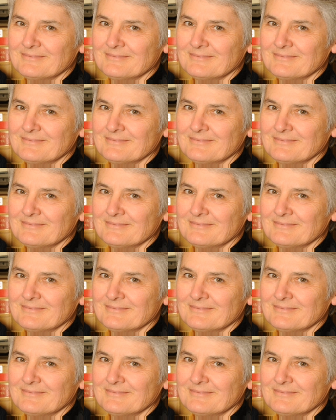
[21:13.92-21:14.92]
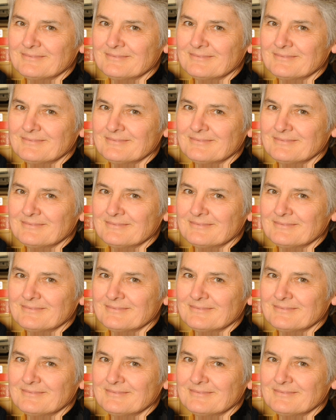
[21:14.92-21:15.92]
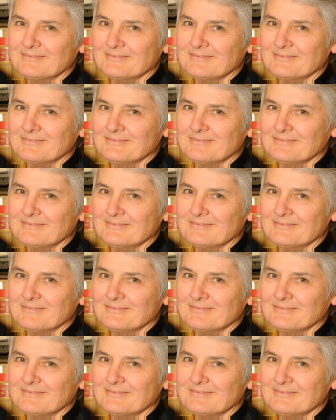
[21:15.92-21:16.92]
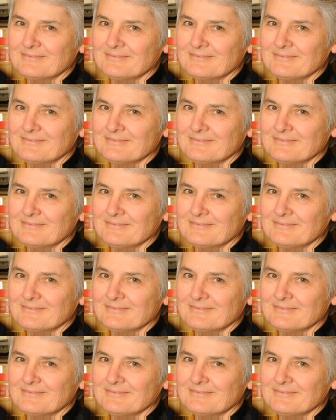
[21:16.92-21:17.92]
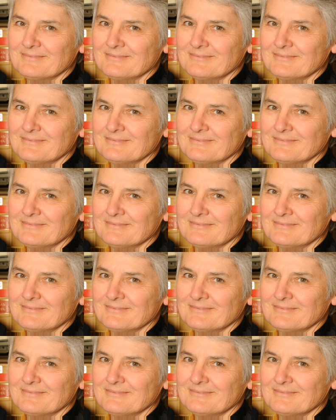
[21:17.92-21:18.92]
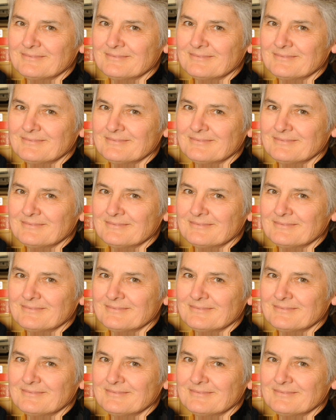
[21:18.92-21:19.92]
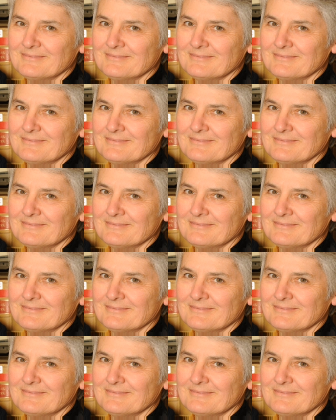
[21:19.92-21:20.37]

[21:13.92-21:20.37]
(no lip movement)